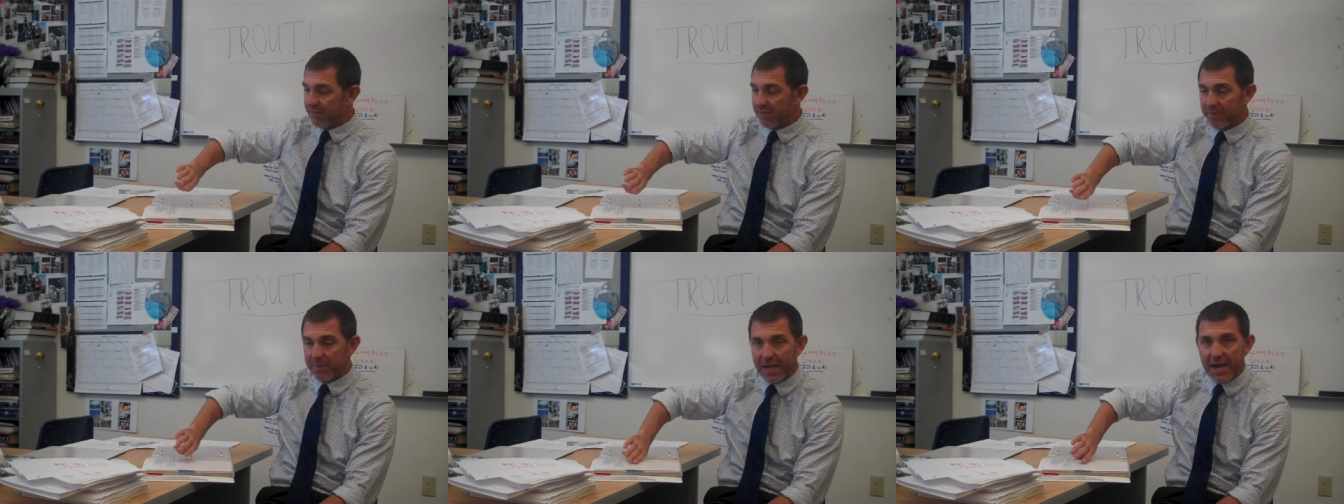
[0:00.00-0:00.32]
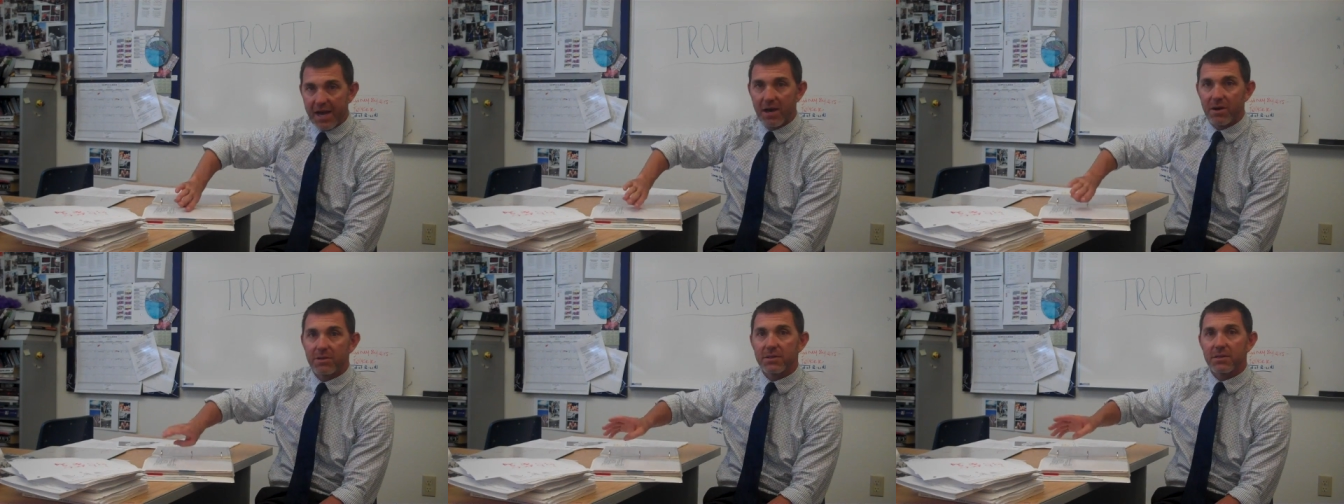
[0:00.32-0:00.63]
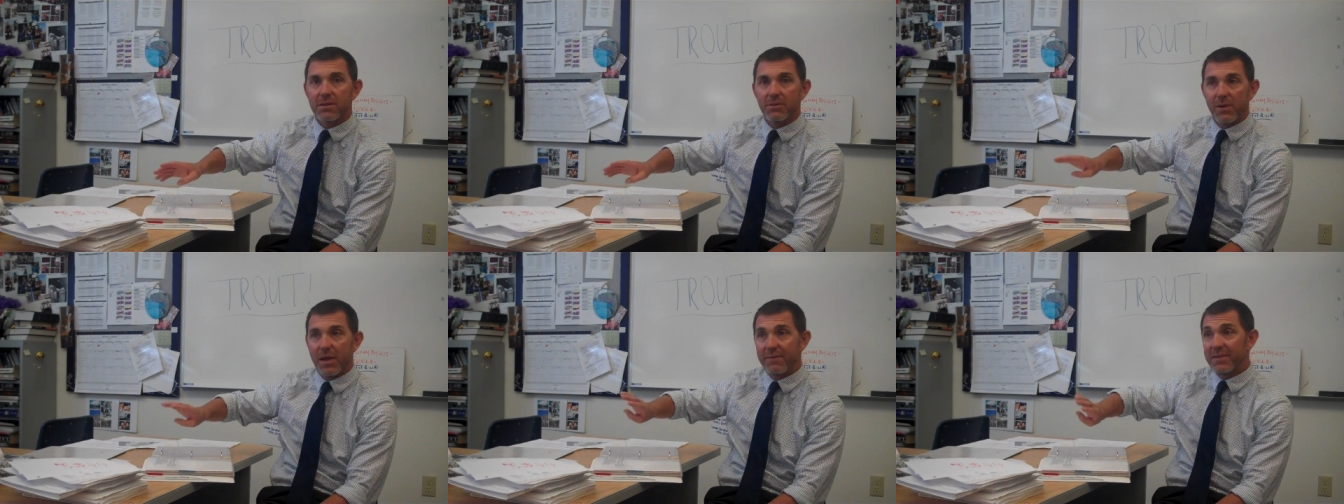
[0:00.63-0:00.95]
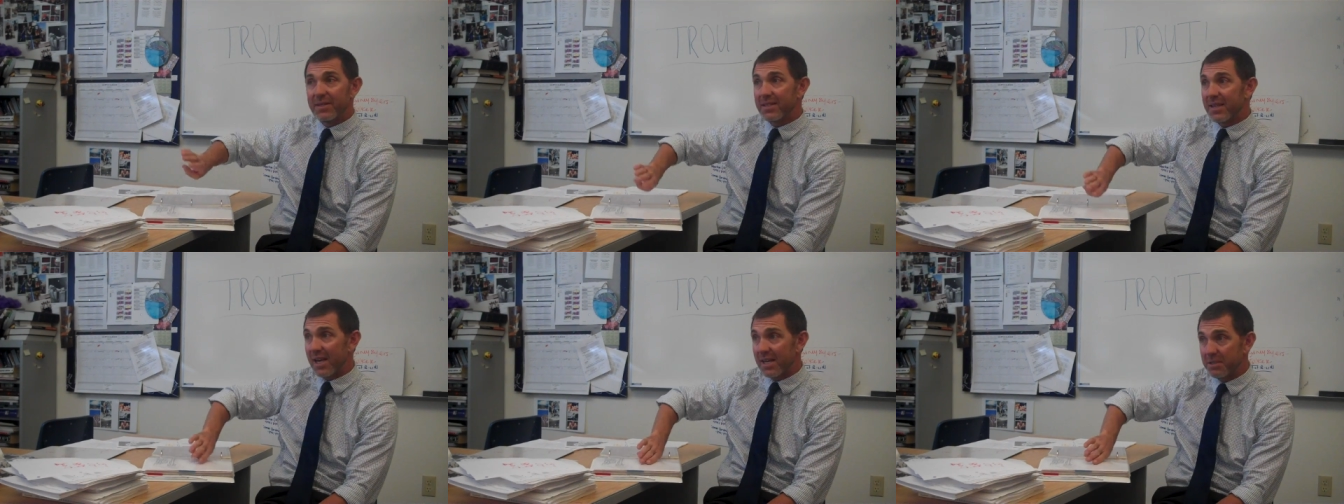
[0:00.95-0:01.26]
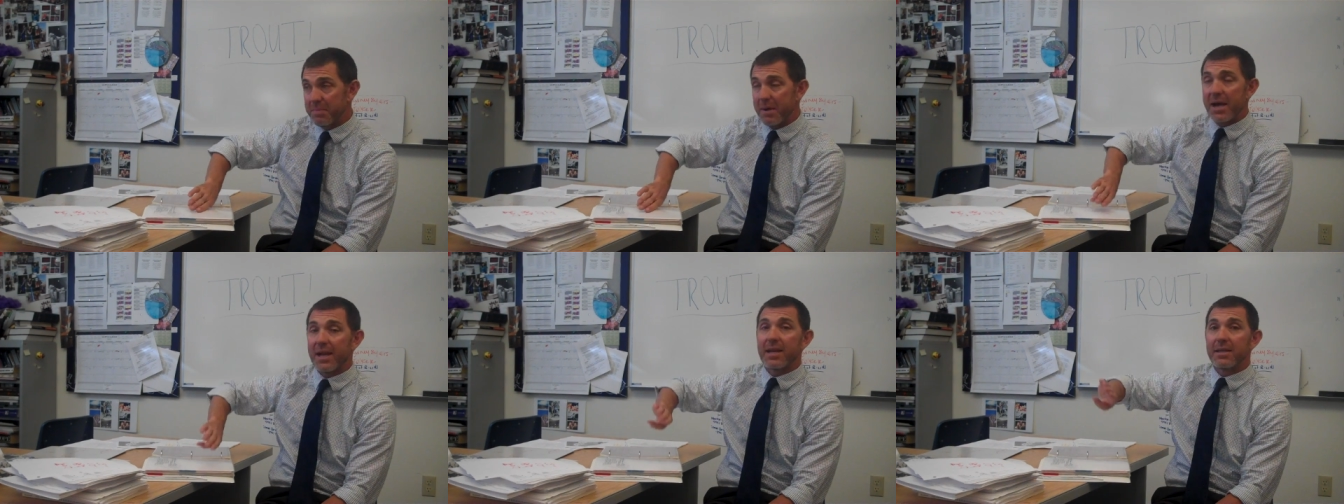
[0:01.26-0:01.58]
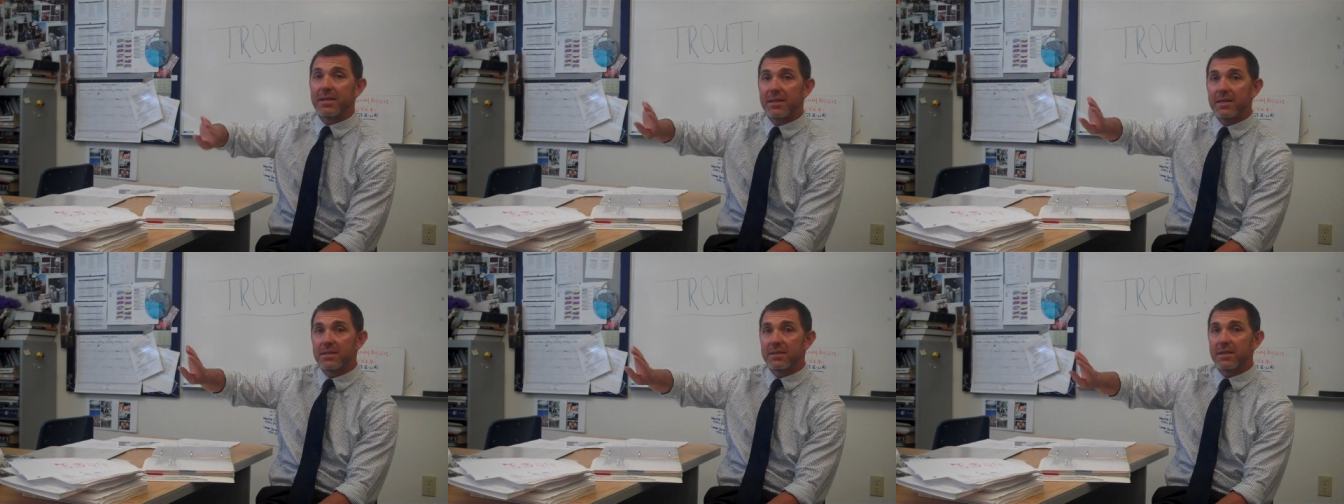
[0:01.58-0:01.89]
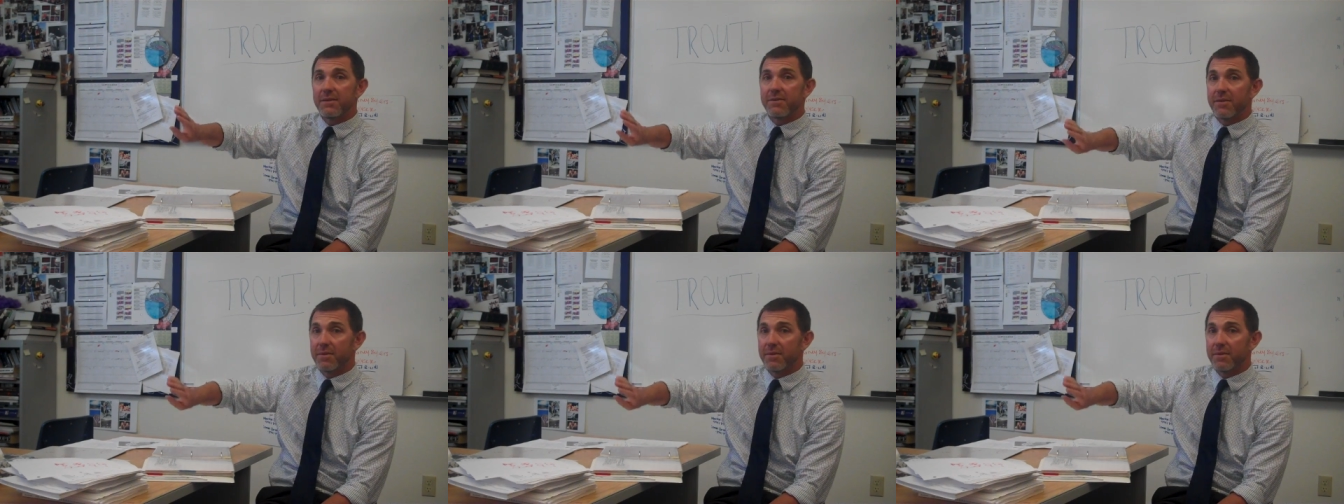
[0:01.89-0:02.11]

from the House, we have these guys back in D.C.